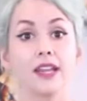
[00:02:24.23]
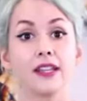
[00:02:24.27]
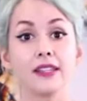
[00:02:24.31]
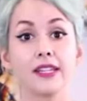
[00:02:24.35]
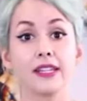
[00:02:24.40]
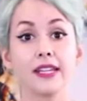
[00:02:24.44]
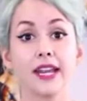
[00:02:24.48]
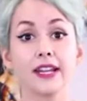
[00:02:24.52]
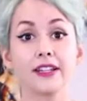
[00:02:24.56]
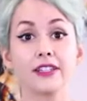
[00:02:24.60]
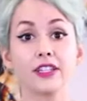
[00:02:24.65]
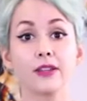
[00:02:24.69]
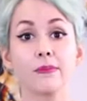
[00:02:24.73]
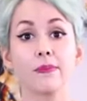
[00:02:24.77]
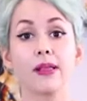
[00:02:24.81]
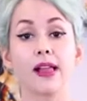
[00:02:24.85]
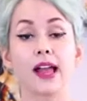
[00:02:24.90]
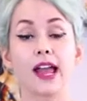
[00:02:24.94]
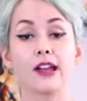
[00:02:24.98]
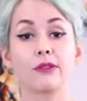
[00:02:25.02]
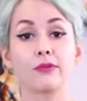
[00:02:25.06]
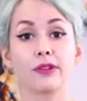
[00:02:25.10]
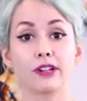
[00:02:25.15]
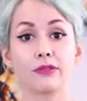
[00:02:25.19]
The next
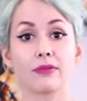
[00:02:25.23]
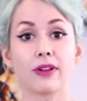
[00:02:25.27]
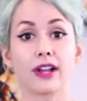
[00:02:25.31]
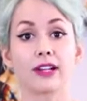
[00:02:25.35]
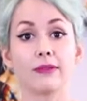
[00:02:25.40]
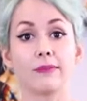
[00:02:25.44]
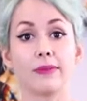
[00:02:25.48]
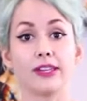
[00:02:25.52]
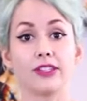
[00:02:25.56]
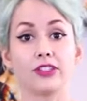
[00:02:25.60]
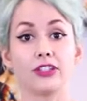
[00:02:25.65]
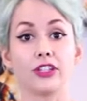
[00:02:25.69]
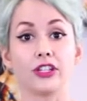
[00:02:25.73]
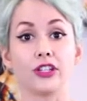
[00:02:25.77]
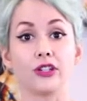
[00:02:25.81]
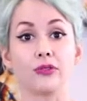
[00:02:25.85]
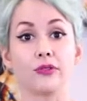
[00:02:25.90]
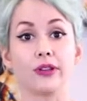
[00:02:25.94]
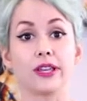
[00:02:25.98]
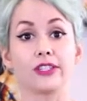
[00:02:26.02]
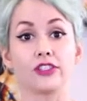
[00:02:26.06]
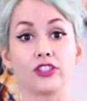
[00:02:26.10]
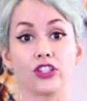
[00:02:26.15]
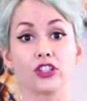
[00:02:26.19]
supply I want to recommend to
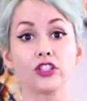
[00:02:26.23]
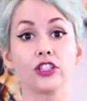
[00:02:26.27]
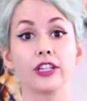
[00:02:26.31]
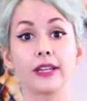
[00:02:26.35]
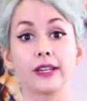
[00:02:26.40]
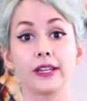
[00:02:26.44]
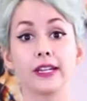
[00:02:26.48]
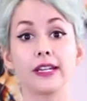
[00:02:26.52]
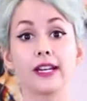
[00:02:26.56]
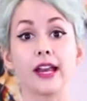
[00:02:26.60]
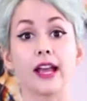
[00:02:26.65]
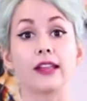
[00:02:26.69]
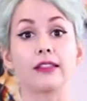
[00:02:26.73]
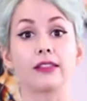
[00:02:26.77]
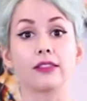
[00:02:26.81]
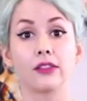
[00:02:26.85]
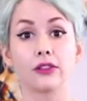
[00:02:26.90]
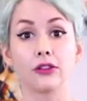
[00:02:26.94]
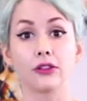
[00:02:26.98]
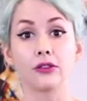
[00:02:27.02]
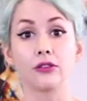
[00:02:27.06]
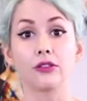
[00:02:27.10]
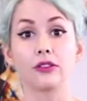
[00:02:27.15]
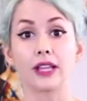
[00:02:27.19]
you is just getting a
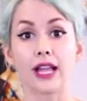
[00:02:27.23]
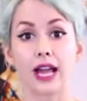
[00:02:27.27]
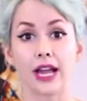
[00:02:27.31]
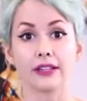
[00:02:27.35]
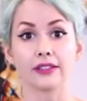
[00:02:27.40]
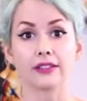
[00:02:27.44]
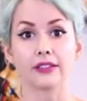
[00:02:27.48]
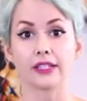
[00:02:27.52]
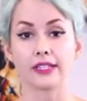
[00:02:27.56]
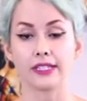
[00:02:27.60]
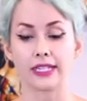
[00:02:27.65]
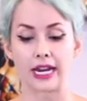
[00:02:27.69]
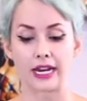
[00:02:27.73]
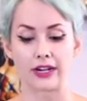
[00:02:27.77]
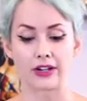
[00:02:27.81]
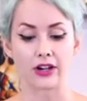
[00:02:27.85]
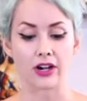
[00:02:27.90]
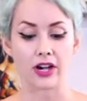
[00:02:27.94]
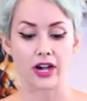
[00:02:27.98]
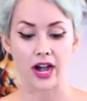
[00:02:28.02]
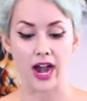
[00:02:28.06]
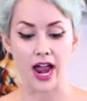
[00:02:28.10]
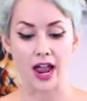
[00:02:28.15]
little glass container.